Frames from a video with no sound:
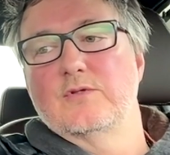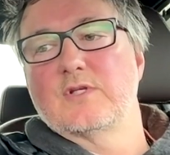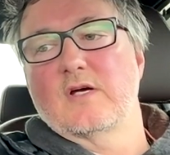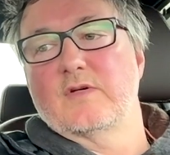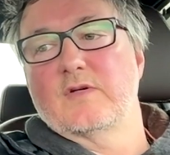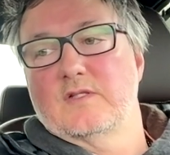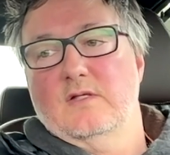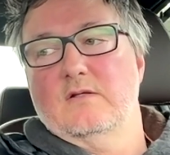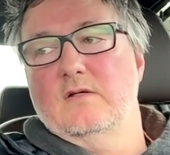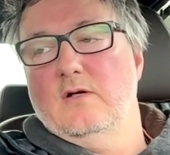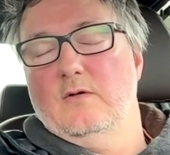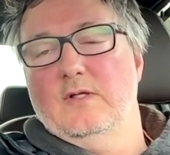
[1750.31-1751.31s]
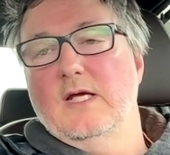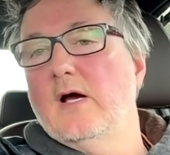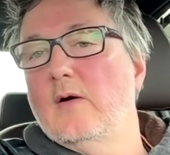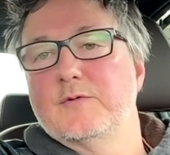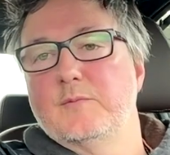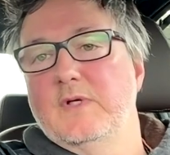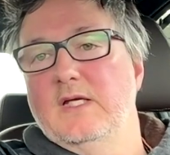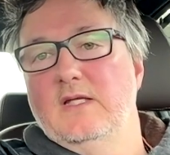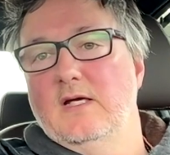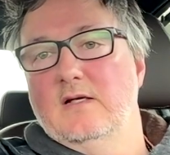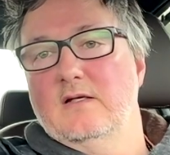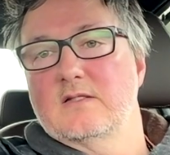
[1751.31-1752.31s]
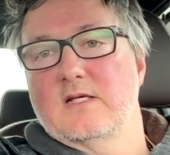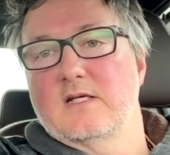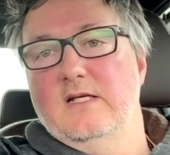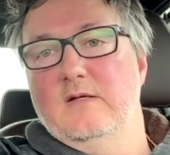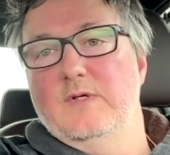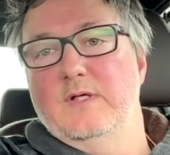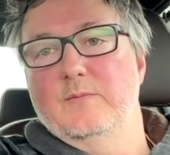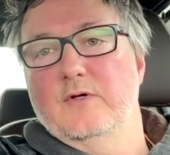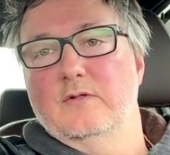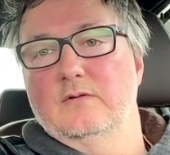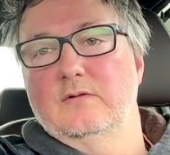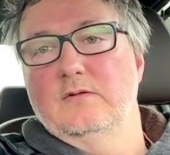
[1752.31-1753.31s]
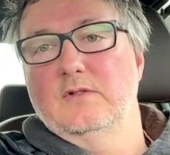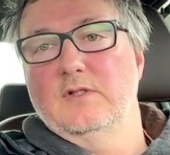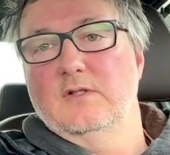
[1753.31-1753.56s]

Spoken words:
do stuff, because it only helps me in the end, because I need people.